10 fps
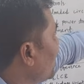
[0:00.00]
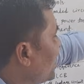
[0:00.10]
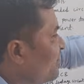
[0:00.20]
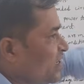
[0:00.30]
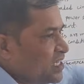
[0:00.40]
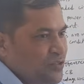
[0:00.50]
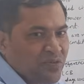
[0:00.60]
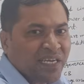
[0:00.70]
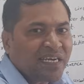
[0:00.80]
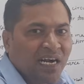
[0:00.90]
live wires, you
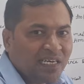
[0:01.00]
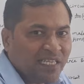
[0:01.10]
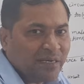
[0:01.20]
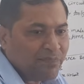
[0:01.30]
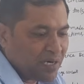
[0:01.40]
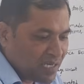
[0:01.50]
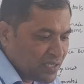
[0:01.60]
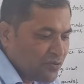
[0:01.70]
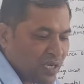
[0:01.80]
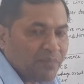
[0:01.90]
can guard that part,
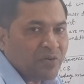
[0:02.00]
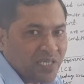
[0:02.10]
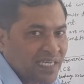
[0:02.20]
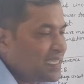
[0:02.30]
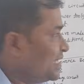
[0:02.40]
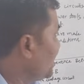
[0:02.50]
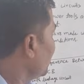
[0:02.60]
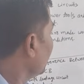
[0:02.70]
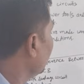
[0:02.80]
you can protect it.